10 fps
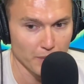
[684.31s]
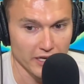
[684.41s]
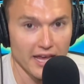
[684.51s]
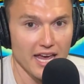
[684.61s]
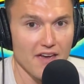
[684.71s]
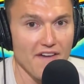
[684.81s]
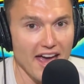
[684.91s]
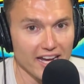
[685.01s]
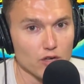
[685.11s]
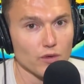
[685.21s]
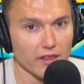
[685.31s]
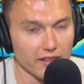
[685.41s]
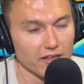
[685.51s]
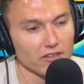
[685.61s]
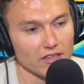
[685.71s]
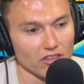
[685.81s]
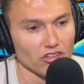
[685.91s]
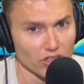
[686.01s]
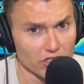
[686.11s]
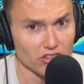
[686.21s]
But if anyone thinks that the
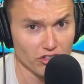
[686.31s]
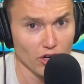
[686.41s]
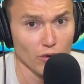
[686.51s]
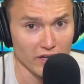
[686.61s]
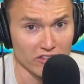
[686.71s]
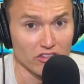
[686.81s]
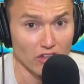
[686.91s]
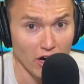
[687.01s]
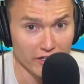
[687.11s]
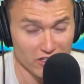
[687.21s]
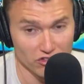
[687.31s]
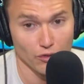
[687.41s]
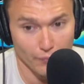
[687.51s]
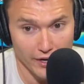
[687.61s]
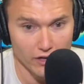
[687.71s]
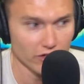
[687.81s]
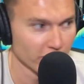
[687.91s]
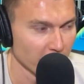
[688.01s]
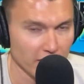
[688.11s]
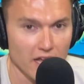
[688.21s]
Sugar Show is done, is derailed, is
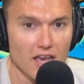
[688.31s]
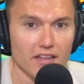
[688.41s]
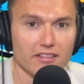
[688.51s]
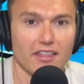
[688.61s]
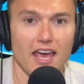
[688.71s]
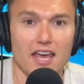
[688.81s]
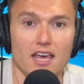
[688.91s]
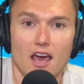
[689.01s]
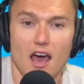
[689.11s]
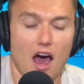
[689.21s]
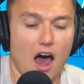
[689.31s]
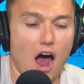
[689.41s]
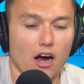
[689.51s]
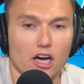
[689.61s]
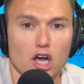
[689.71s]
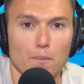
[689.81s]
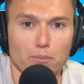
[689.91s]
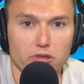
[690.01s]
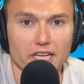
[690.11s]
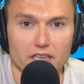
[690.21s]
anything, they are
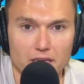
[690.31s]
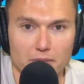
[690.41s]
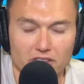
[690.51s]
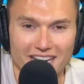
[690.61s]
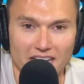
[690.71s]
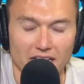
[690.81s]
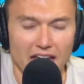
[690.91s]
completely mistaken.